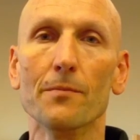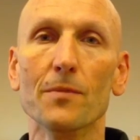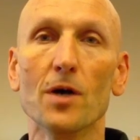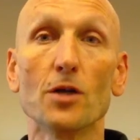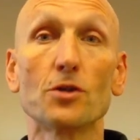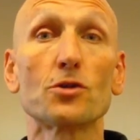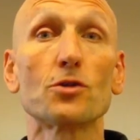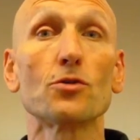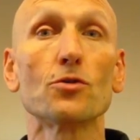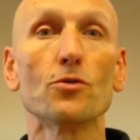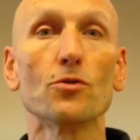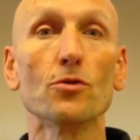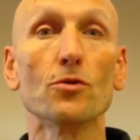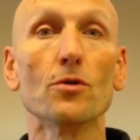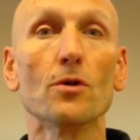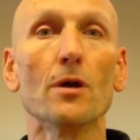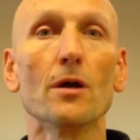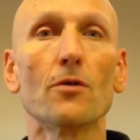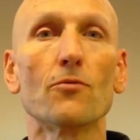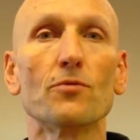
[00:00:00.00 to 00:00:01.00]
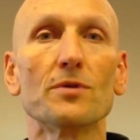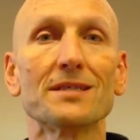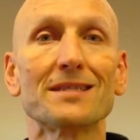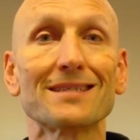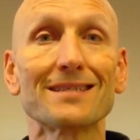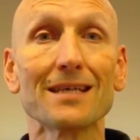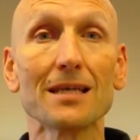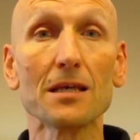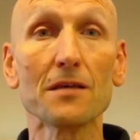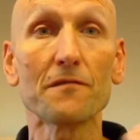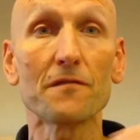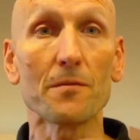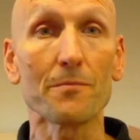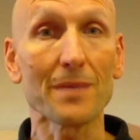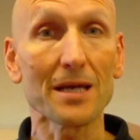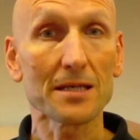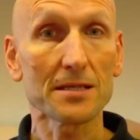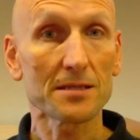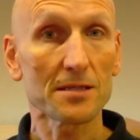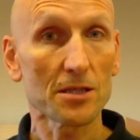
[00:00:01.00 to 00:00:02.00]
to receive a
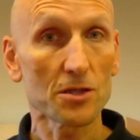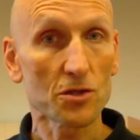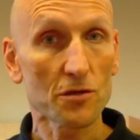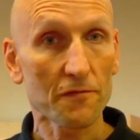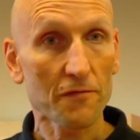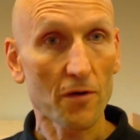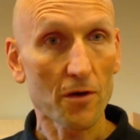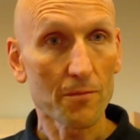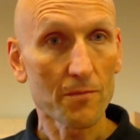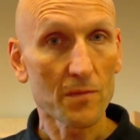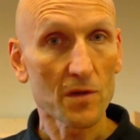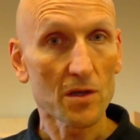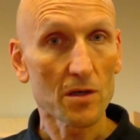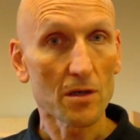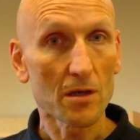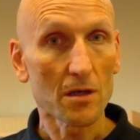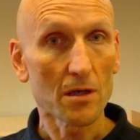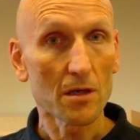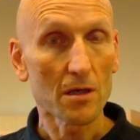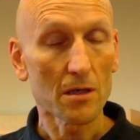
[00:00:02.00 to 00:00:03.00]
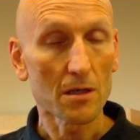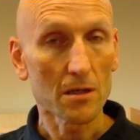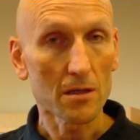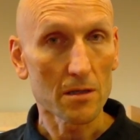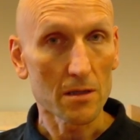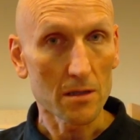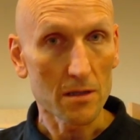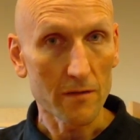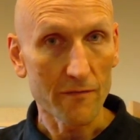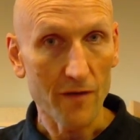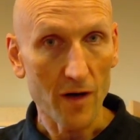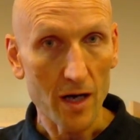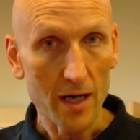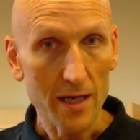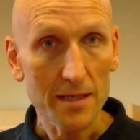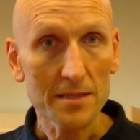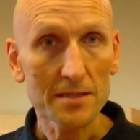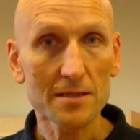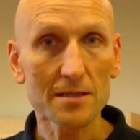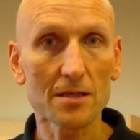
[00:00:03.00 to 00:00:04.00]
message from the
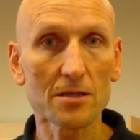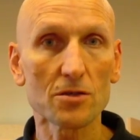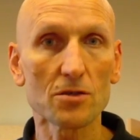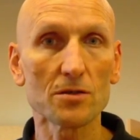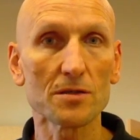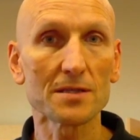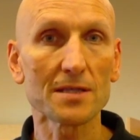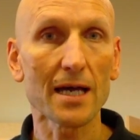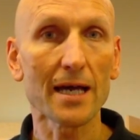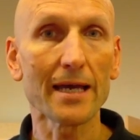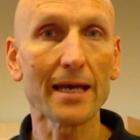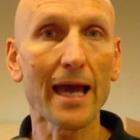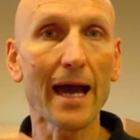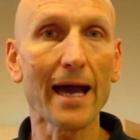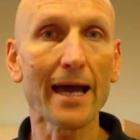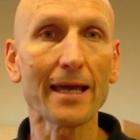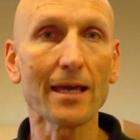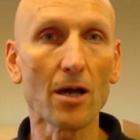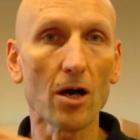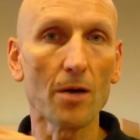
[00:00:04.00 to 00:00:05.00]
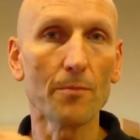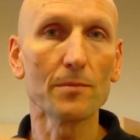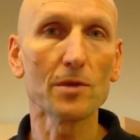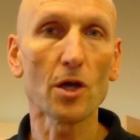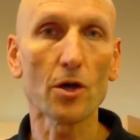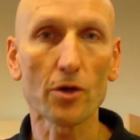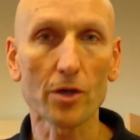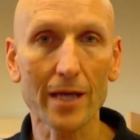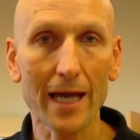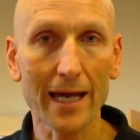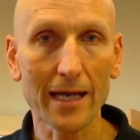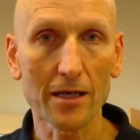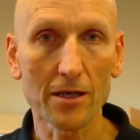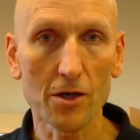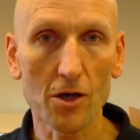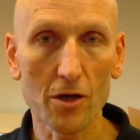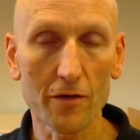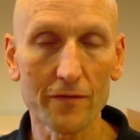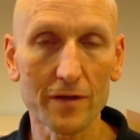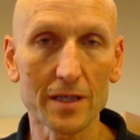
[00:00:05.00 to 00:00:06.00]
device to say, hey, I'm located
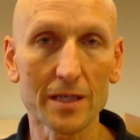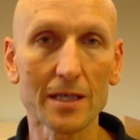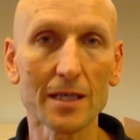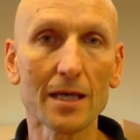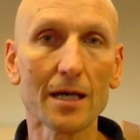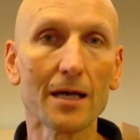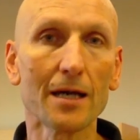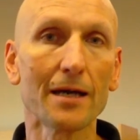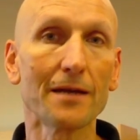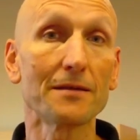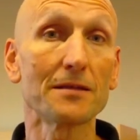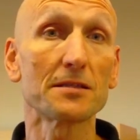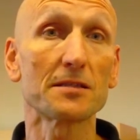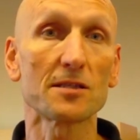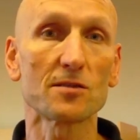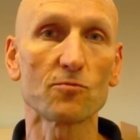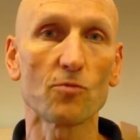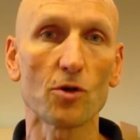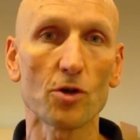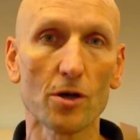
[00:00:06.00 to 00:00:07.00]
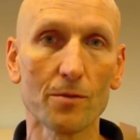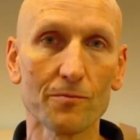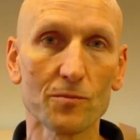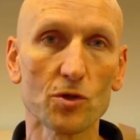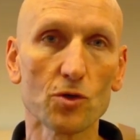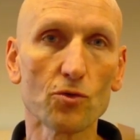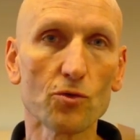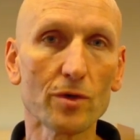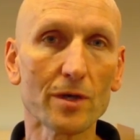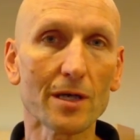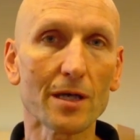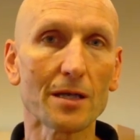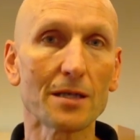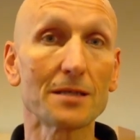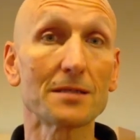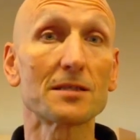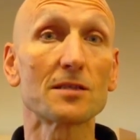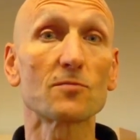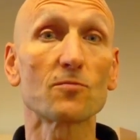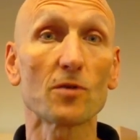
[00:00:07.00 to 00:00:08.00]
over here and this is what I'm doing and
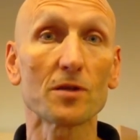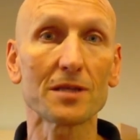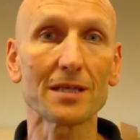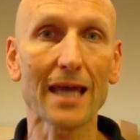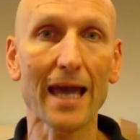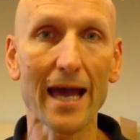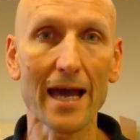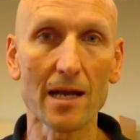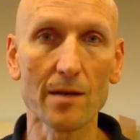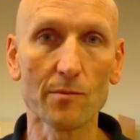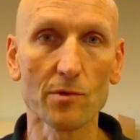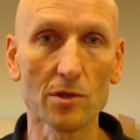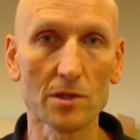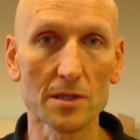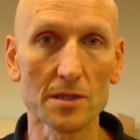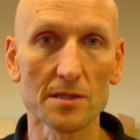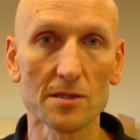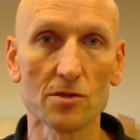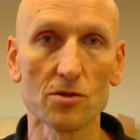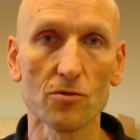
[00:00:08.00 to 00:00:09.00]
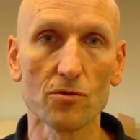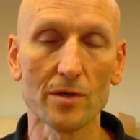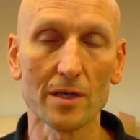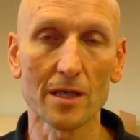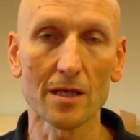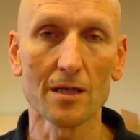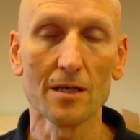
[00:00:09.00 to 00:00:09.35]
this is what the animal is doing.